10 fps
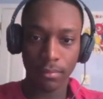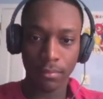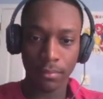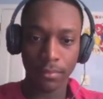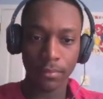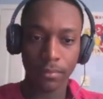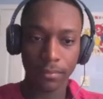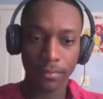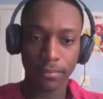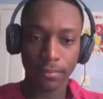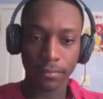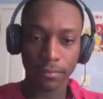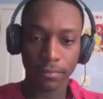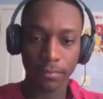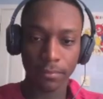
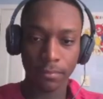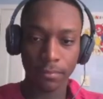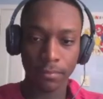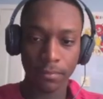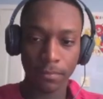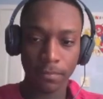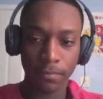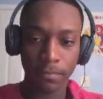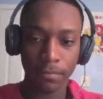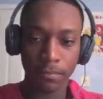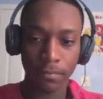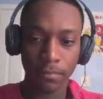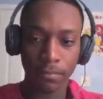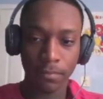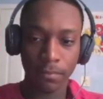
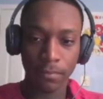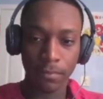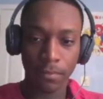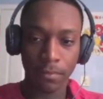No one is speaking in this clip.